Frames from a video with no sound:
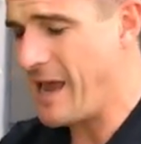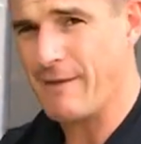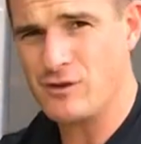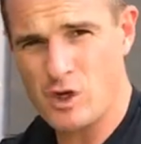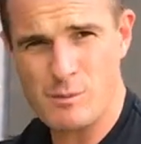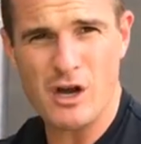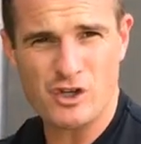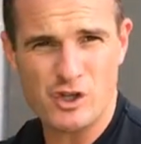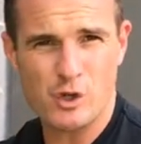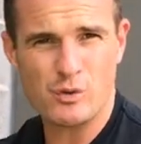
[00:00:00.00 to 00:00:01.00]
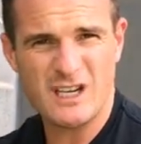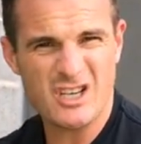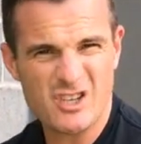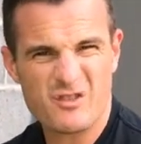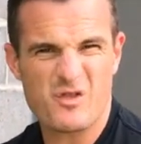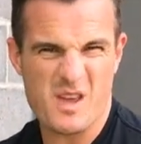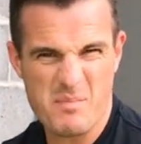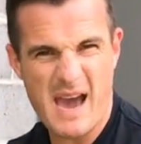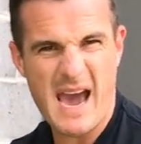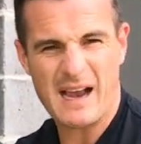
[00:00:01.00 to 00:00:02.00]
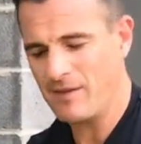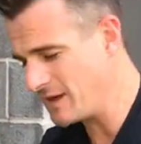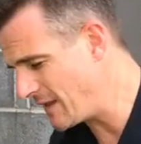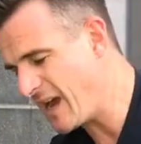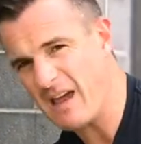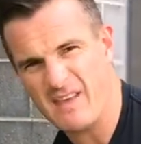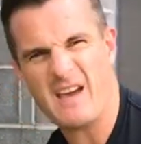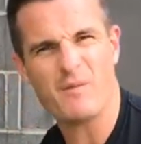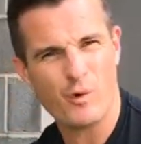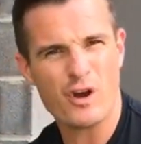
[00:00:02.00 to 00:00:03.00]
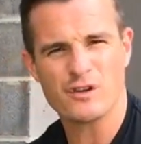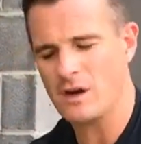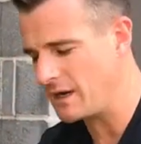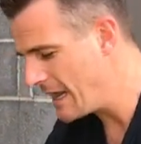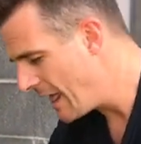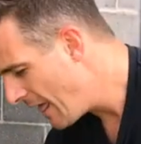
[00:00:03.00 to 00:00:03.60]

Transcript: and they have too much neural tension through their back and things like that, and they haven't worked on it,